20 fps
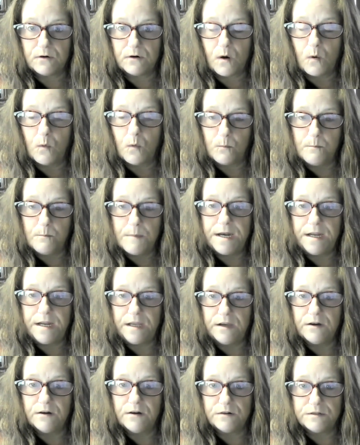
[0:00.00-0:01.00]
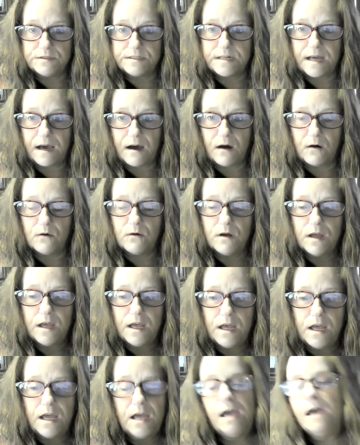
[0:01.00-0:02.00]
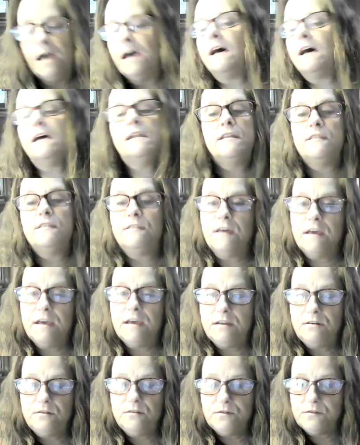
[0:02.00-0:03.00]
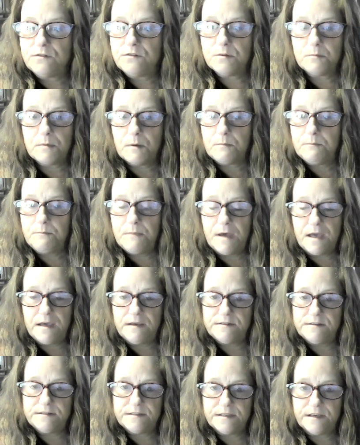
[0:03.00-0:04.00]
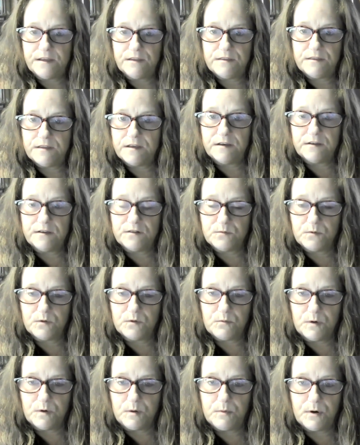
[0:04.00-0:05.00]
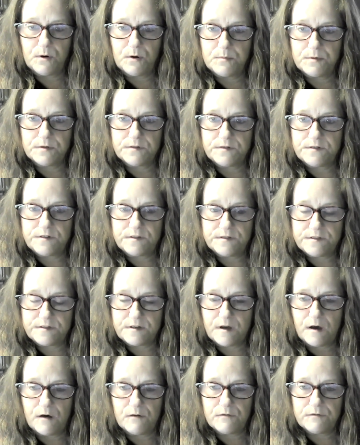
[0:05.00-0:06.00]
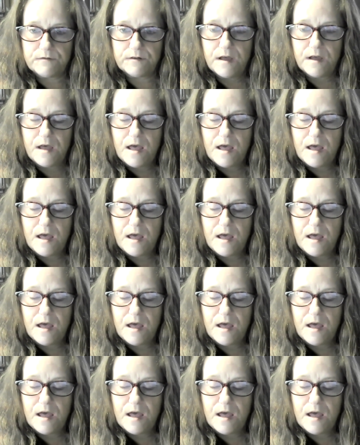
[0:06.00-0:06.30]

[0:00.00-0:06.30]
for uh, many years now, and they do some amazing things with repurposed stuff.